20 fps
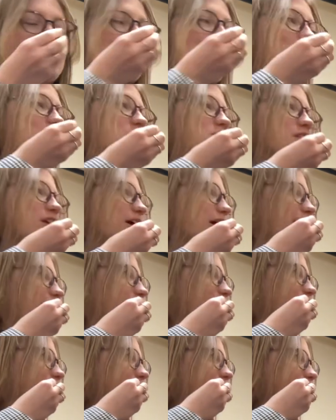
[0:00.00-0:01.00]

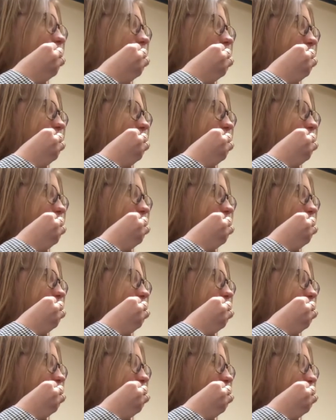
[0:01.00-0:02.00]

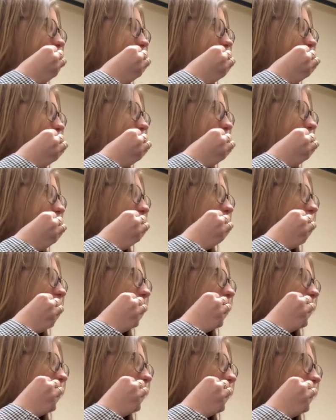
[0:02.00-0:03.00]

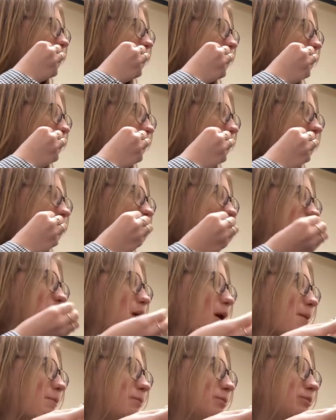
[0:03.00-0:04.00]

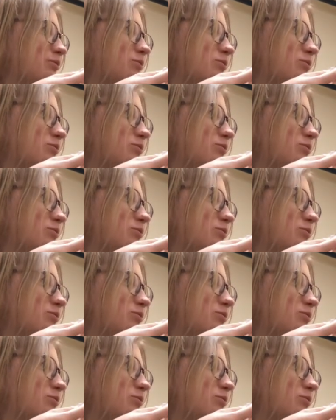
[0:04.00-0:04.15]
This person isn't speaking.